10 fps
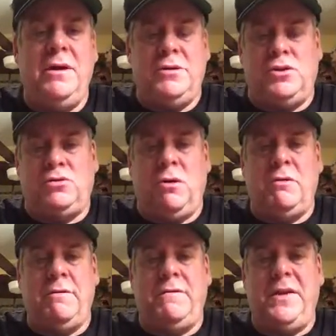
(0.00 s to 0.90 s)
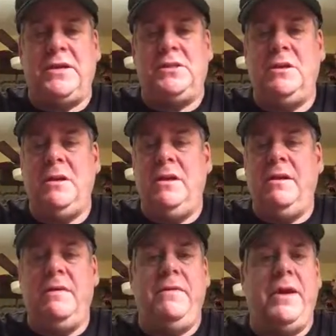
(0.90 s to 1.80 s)
It's a stronger fix
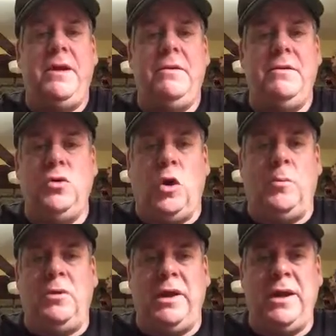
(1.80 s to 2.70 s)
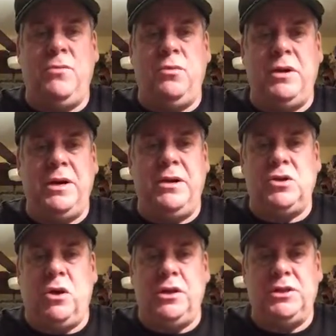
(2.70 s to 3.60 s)
than her normal leg
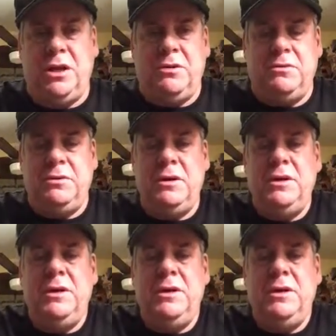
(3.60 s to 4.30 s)
is on its own.